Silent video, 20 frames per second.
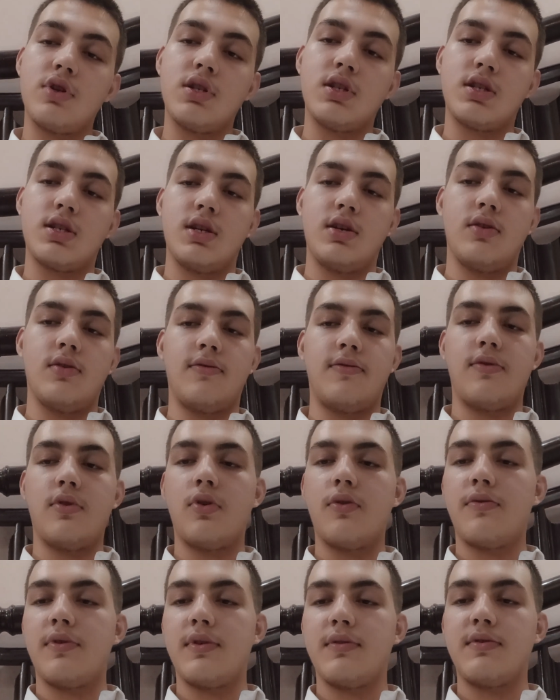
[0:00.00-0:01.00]
instead of
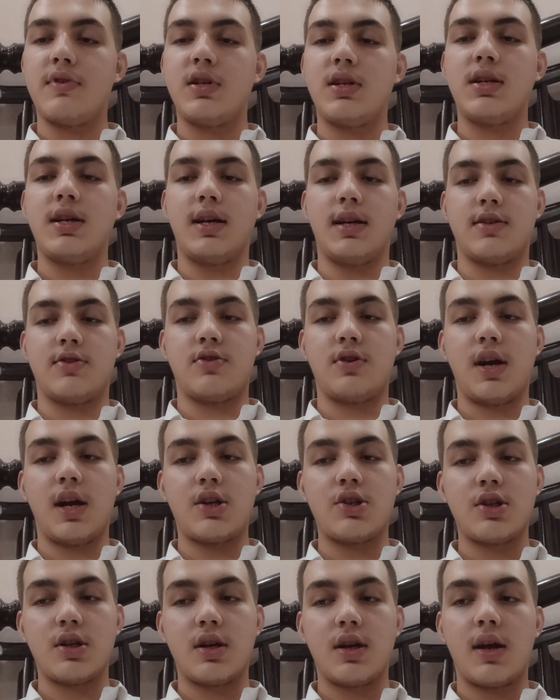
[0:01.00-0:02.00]
450.
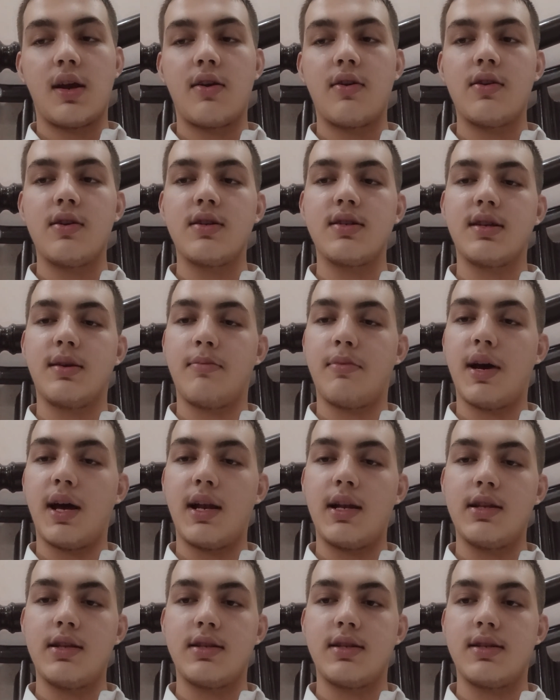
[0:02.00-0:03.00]
Extraction errors, a
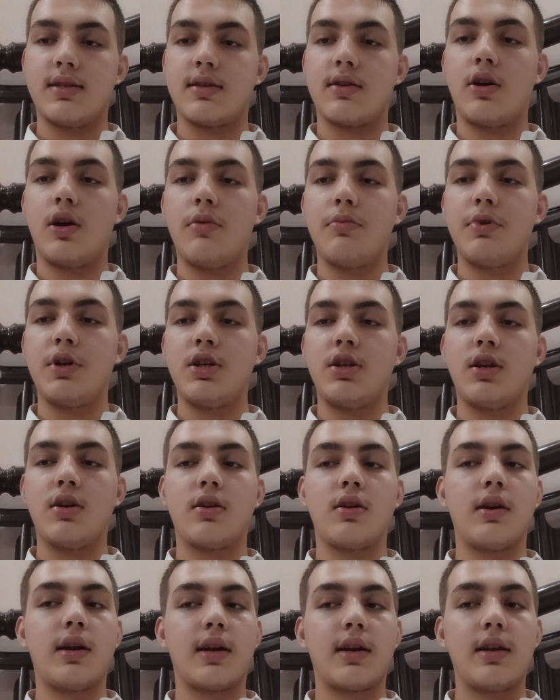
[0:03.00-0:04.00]
balance is copied
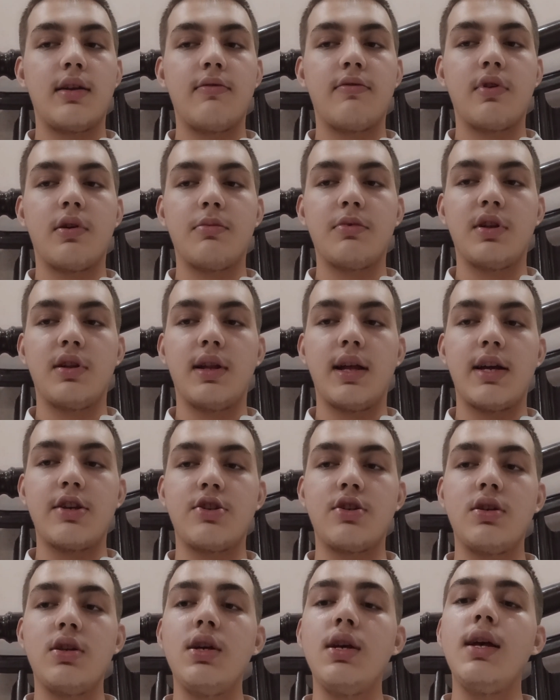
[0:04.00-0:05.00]
incorrectly from the
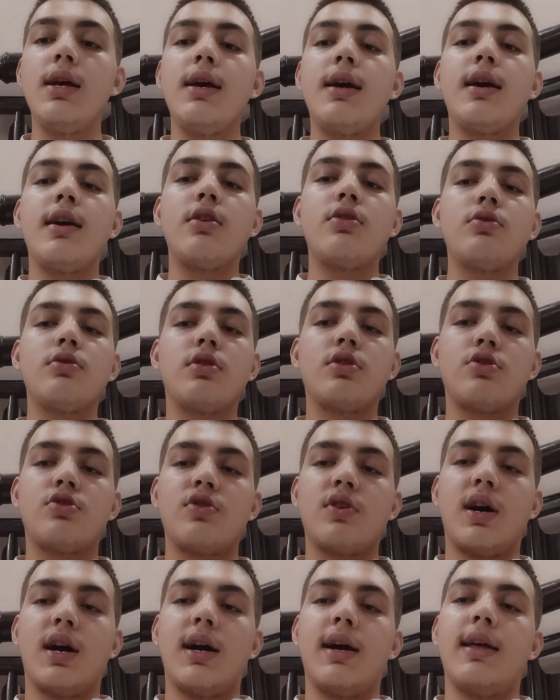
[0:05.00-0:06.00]
ledger into the
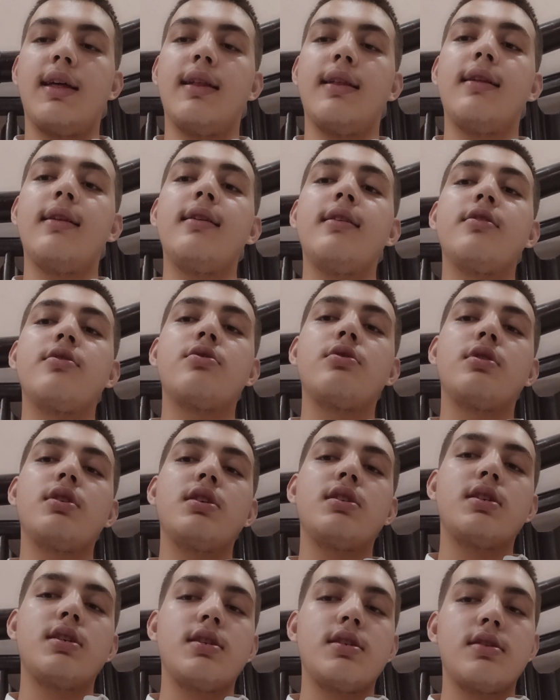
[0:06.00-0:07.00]
trial. So
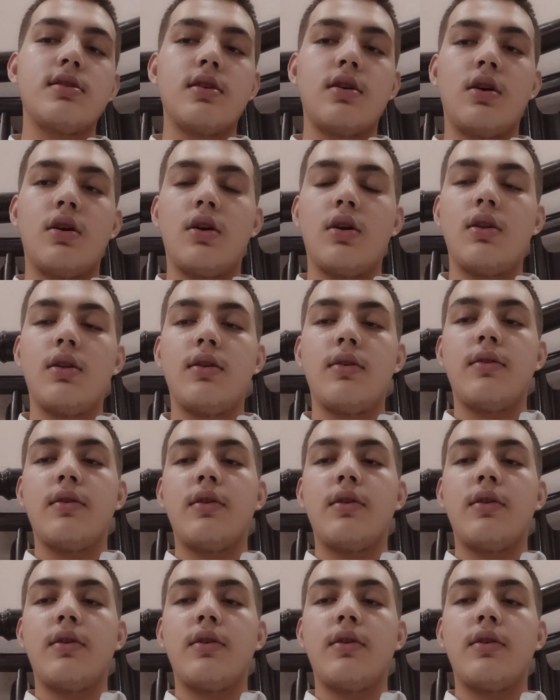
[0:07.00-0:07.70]
this is all